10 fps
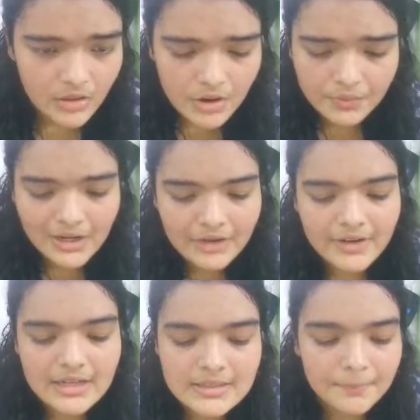
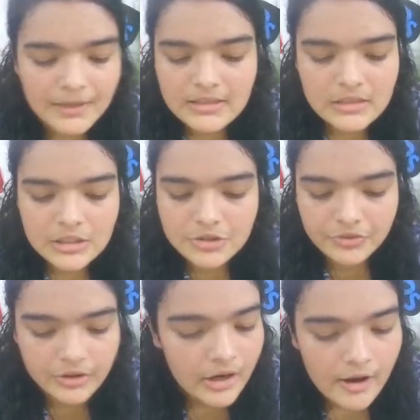really simply search
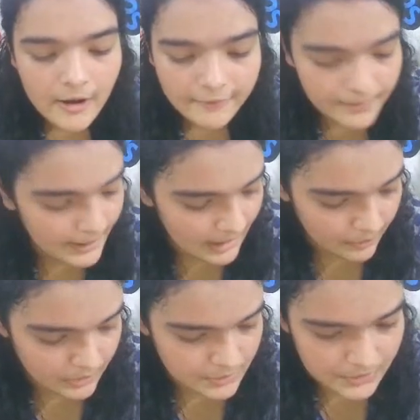for Figma
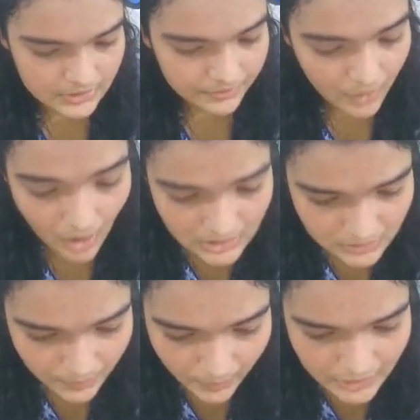downloads, because of
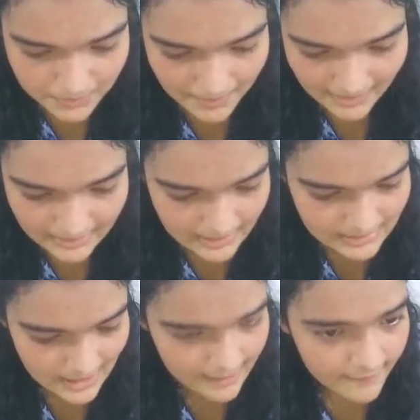course we're going to be making
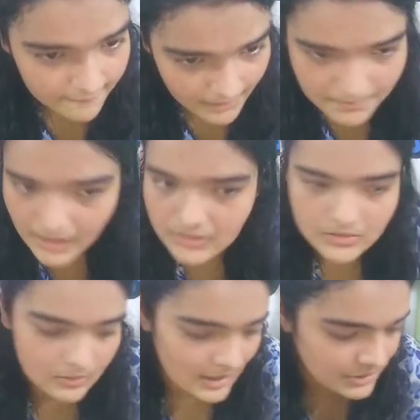this in Figma.
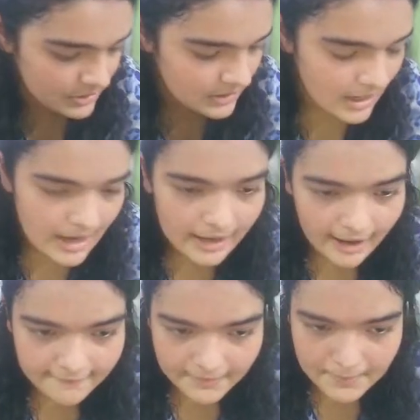So let's just
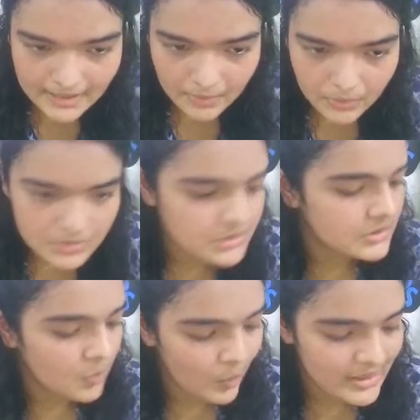get Figma downloads
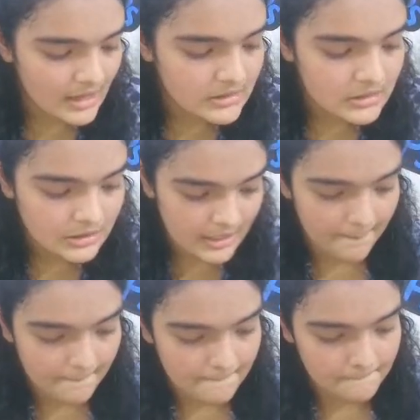with us
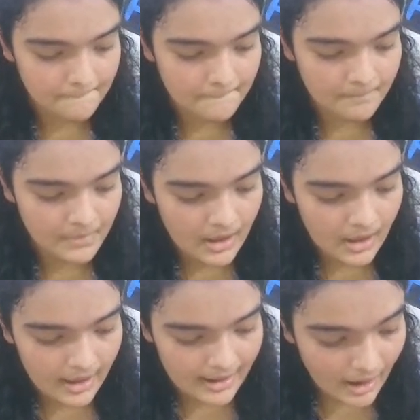today.
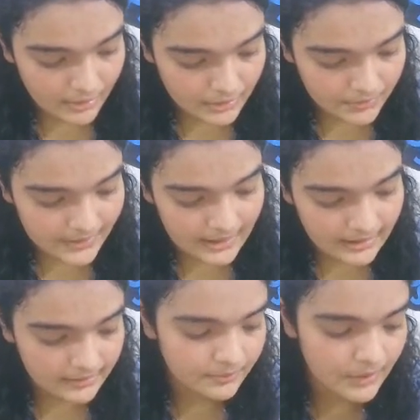And now that we've
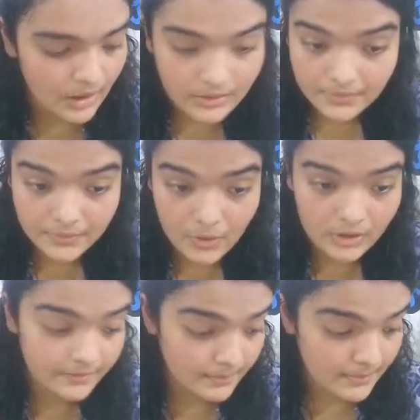gotten
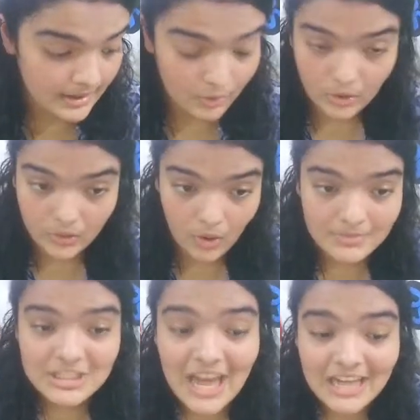
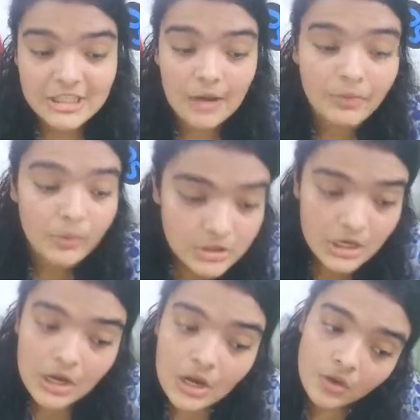figma.com/downloads,
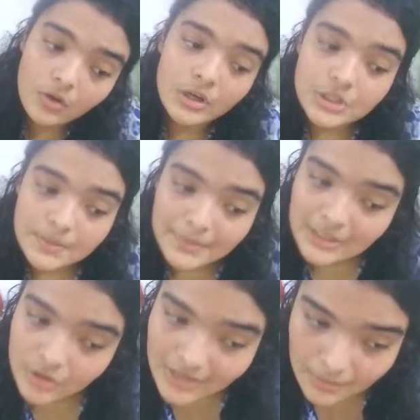you're going to
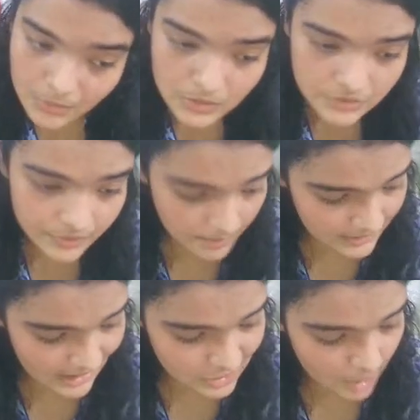complete your downloads from
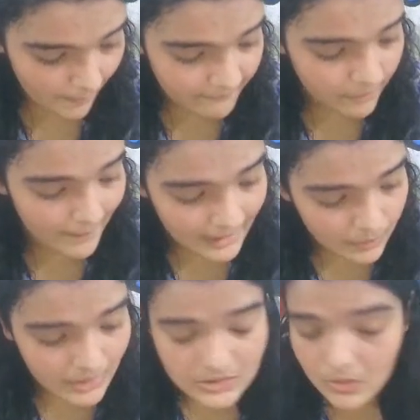the desktop app for
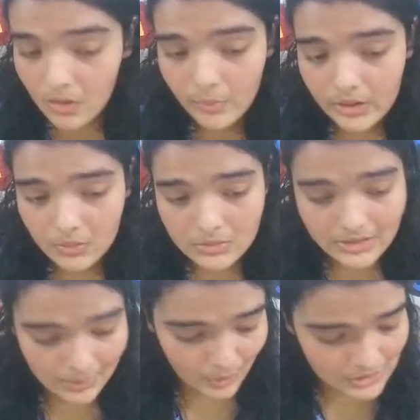macOS or Windows. And once